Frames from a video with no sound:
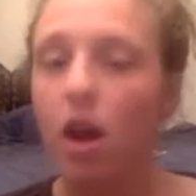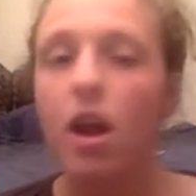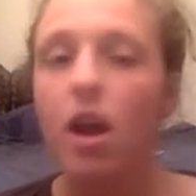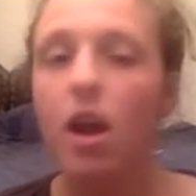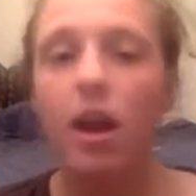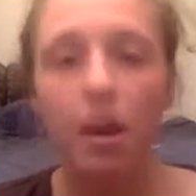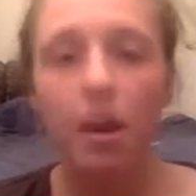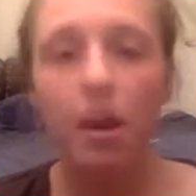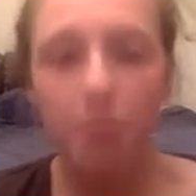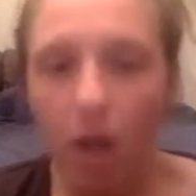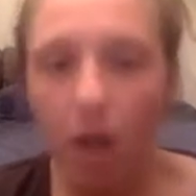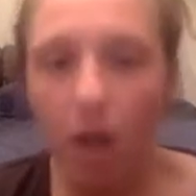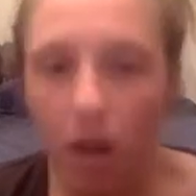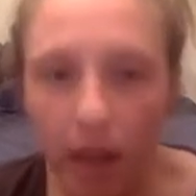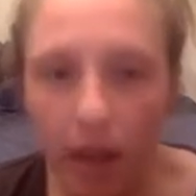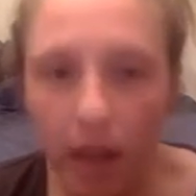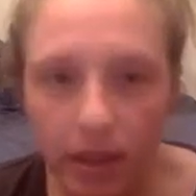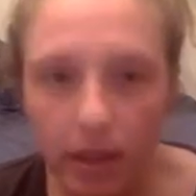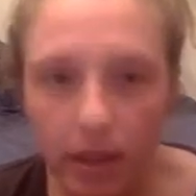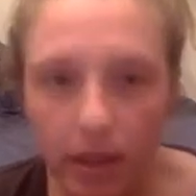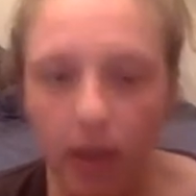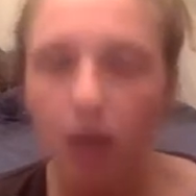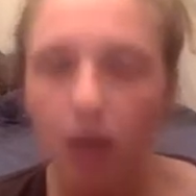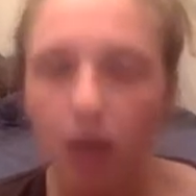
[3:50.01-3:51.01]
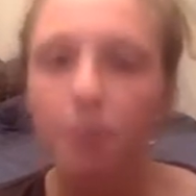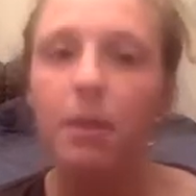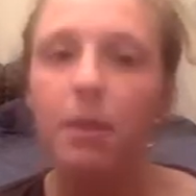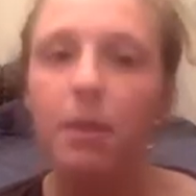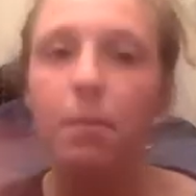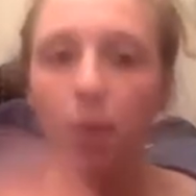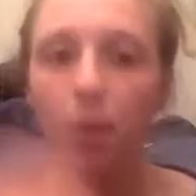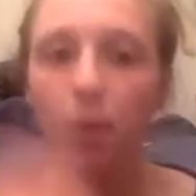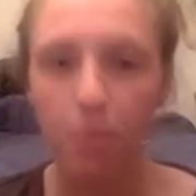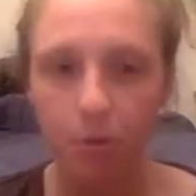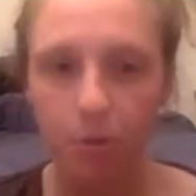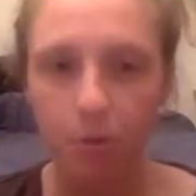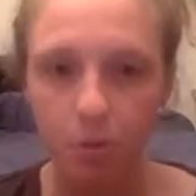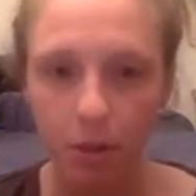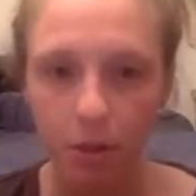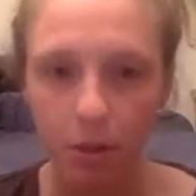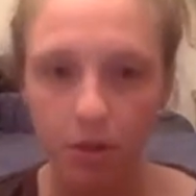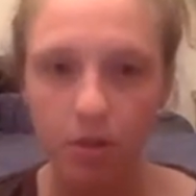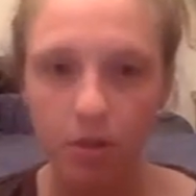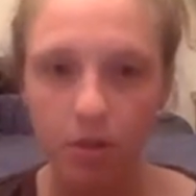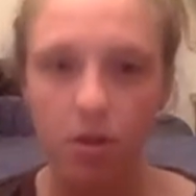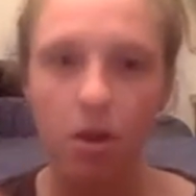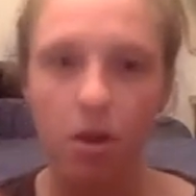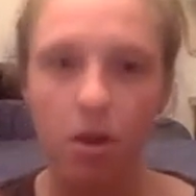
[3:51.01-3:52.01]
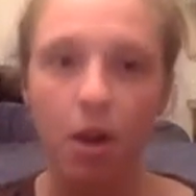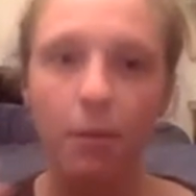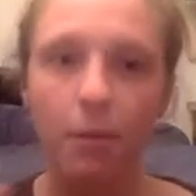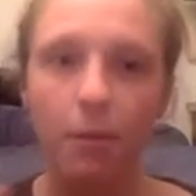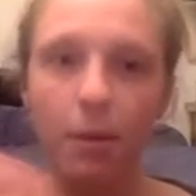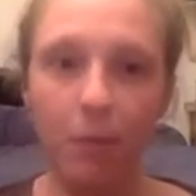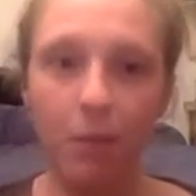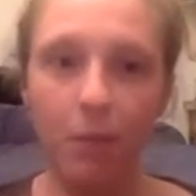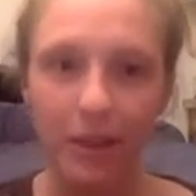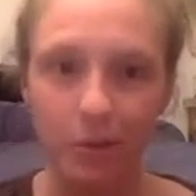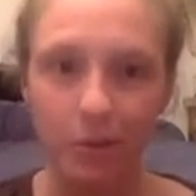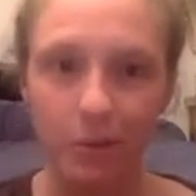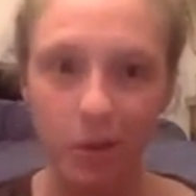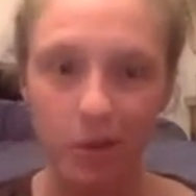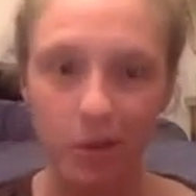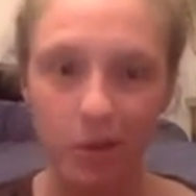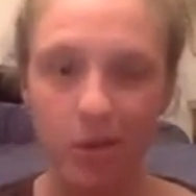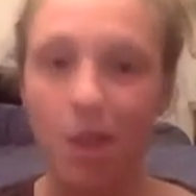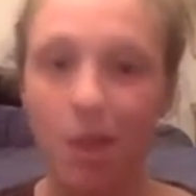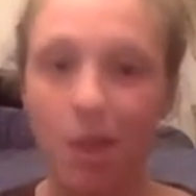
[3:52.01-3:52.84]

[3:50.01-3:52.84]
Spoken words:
And I'm not asking how many purple squares there are, how many white squares there are.